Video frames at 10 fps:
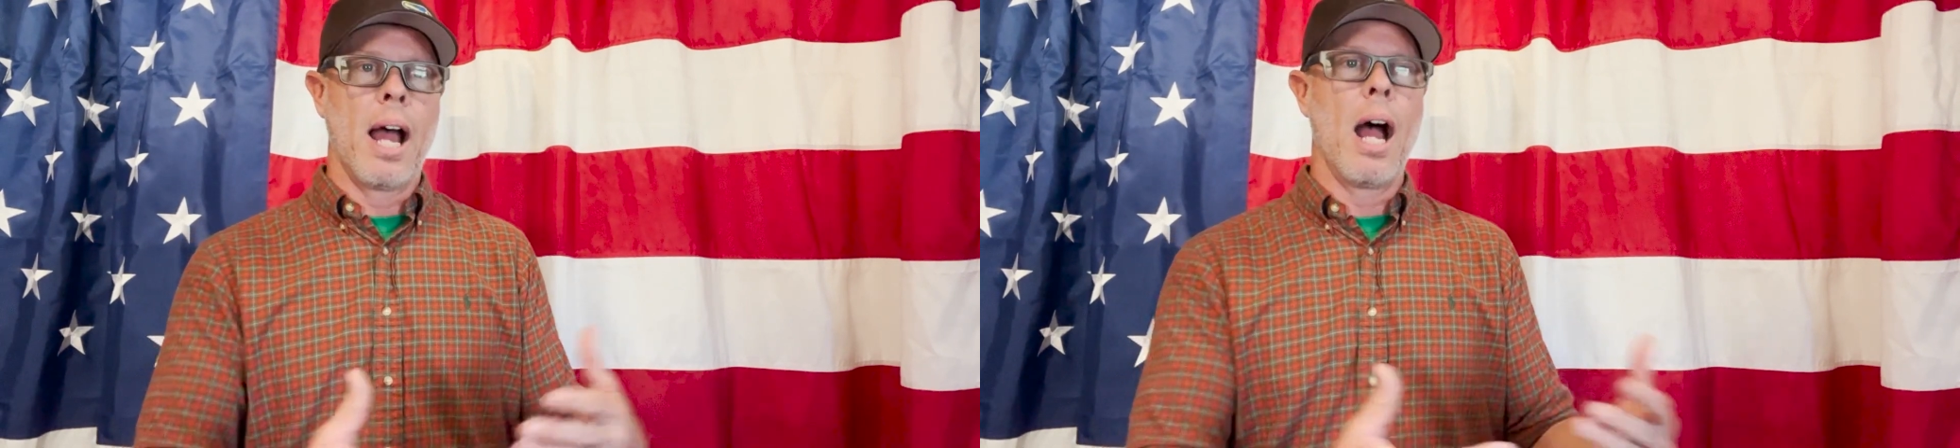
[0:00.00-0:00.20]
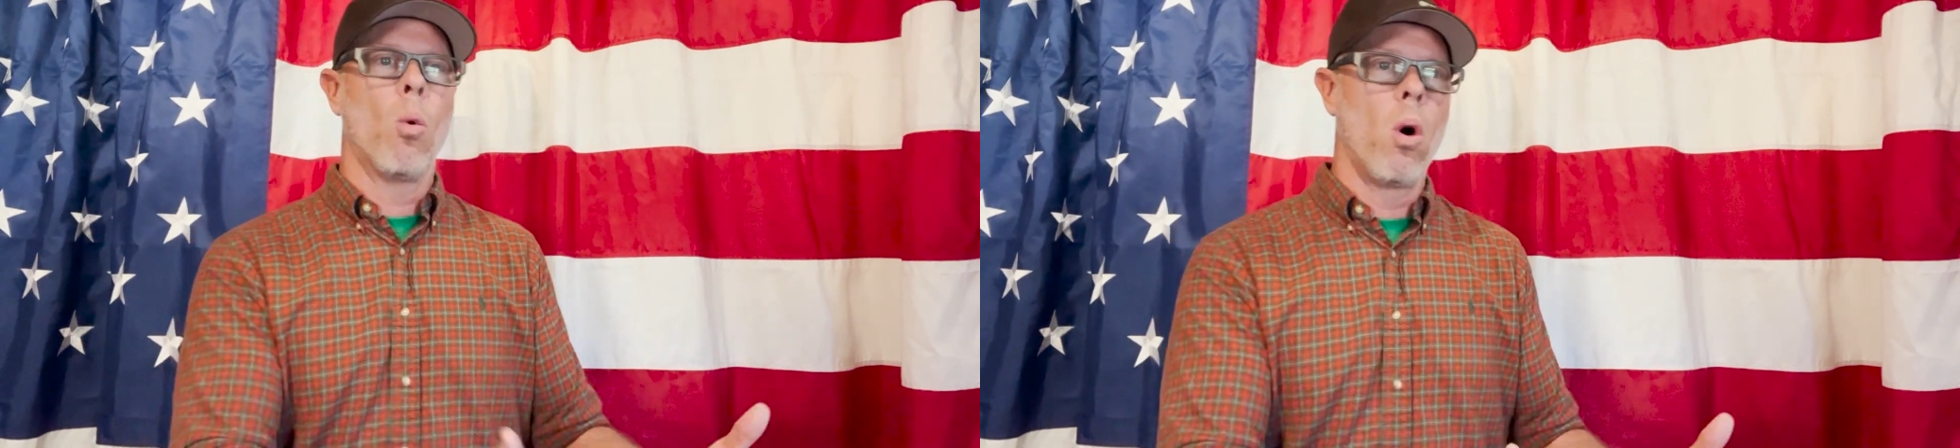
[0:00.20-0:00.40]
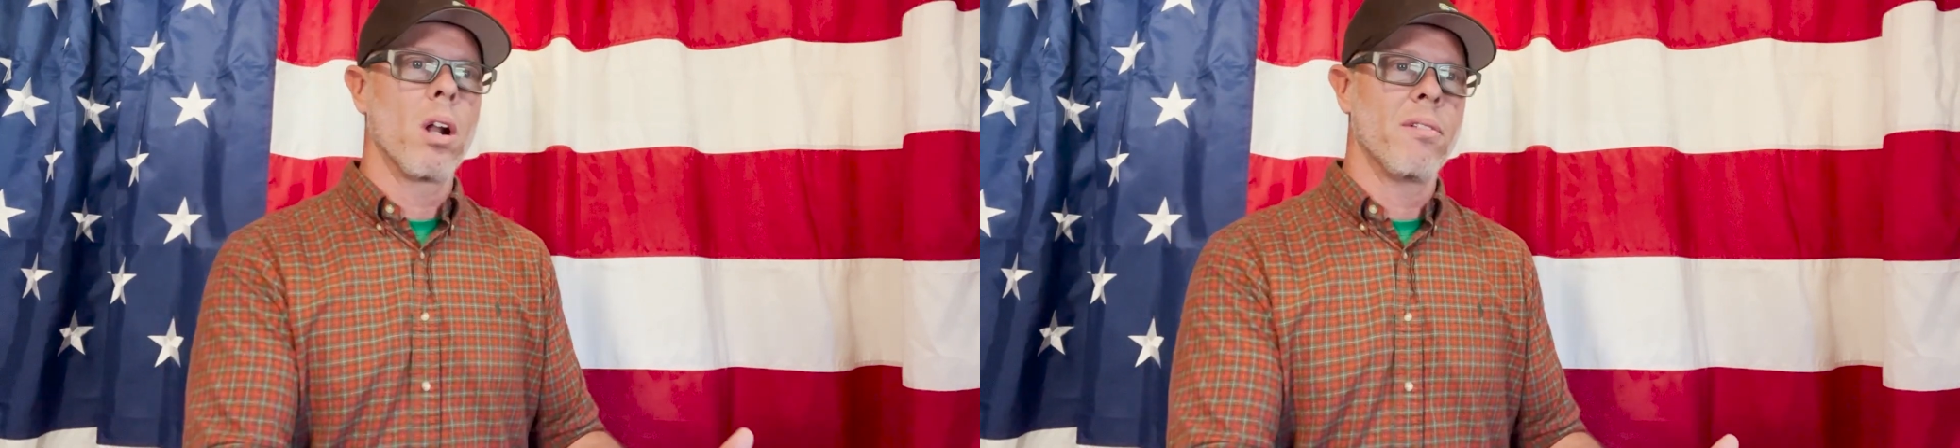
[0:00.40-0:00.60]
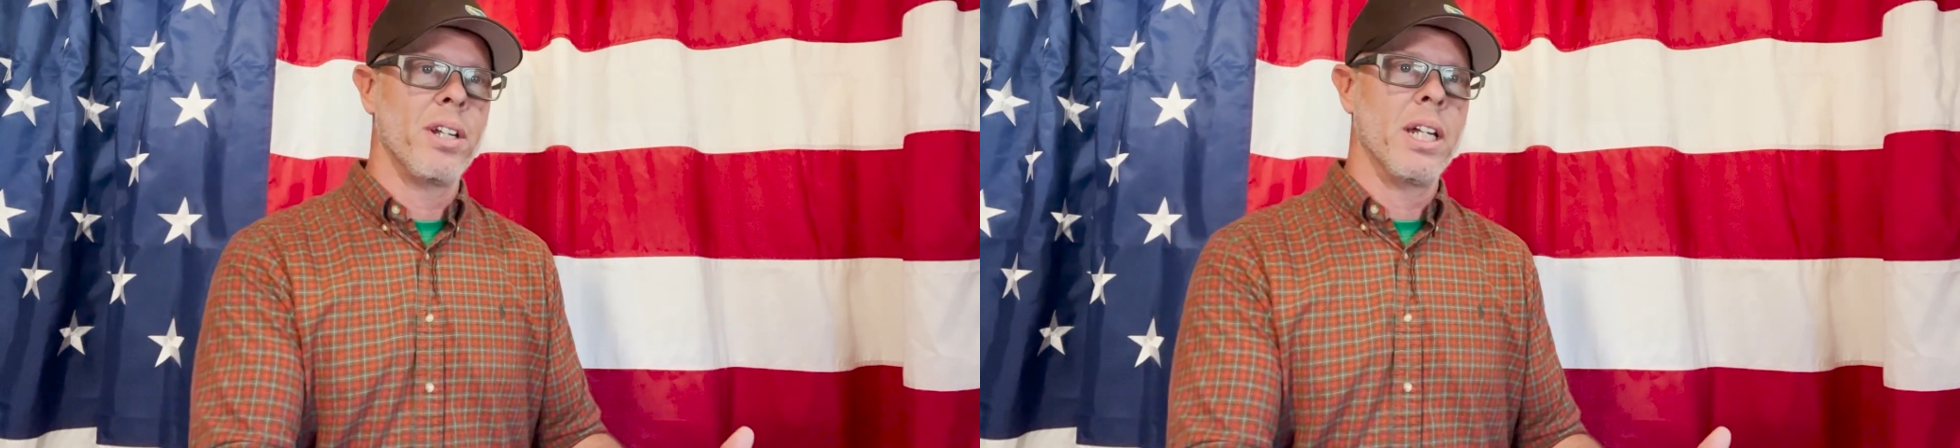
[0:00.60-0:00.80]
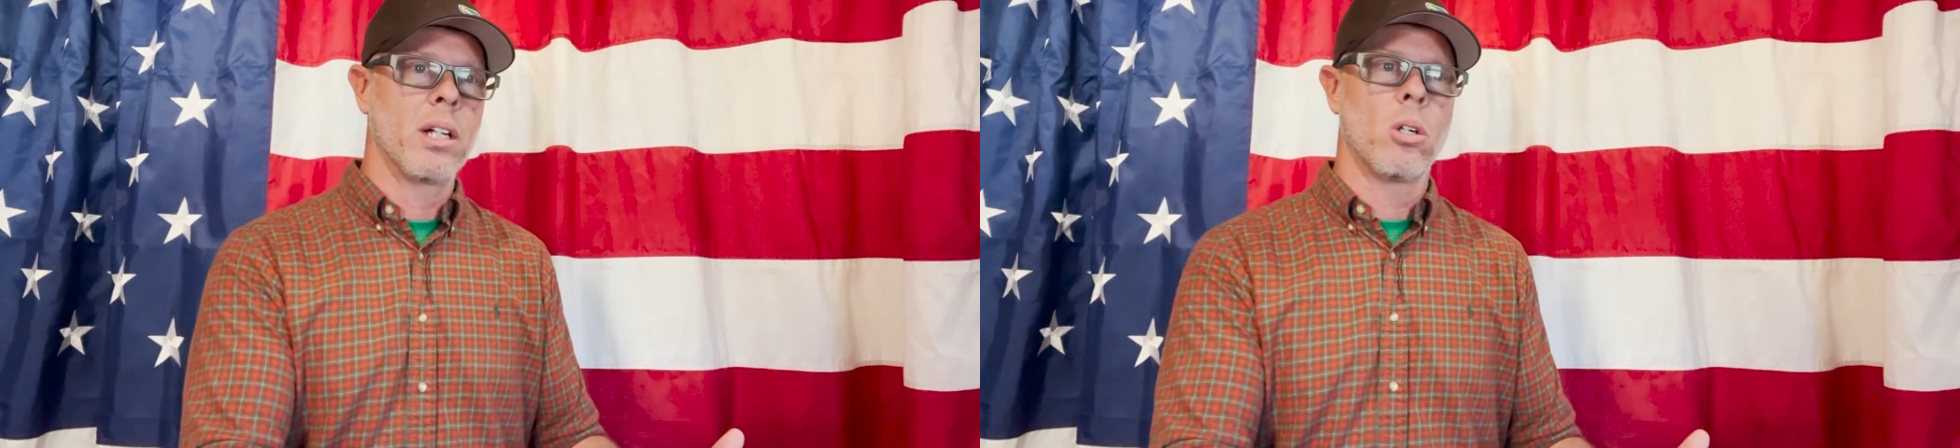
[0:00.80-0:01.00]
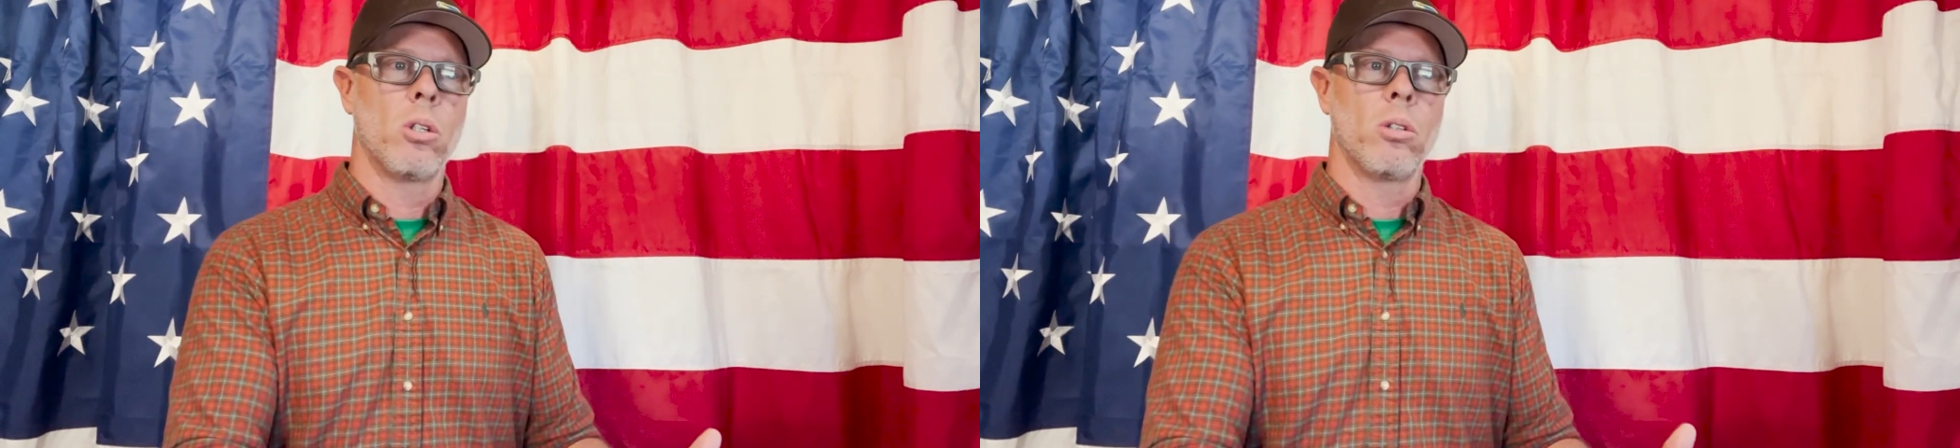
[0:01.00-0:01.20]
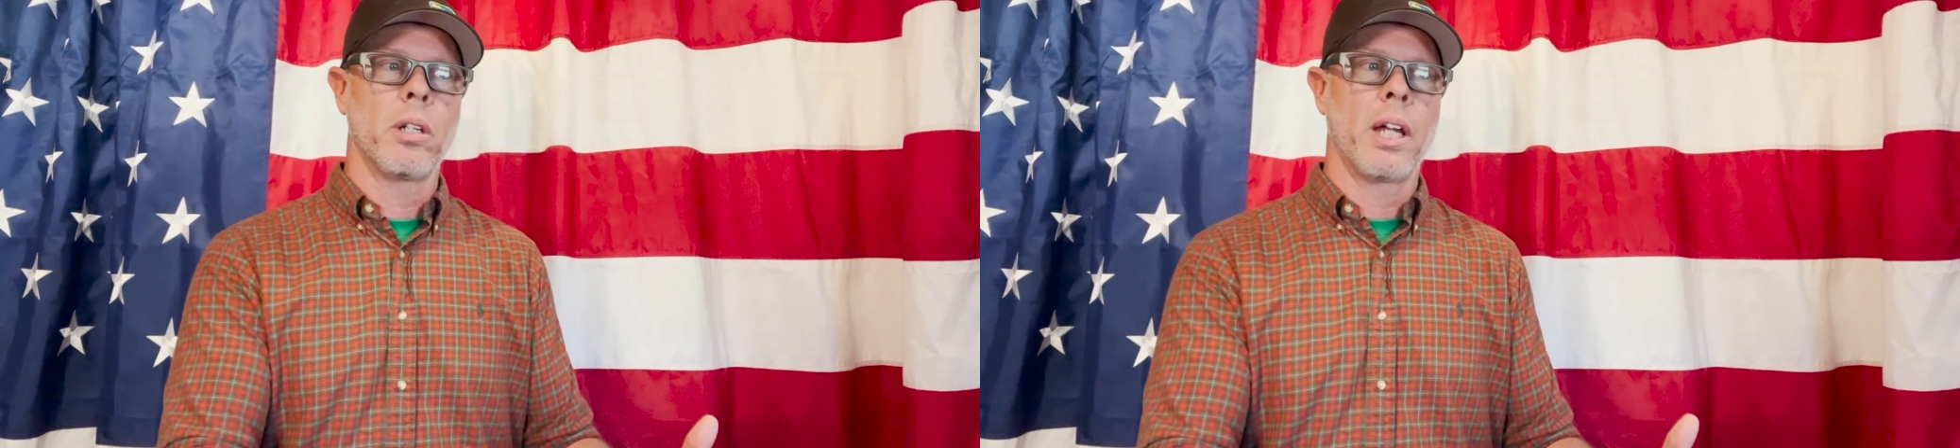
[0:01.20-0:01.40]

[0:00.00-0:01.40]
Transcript: I want a vehicle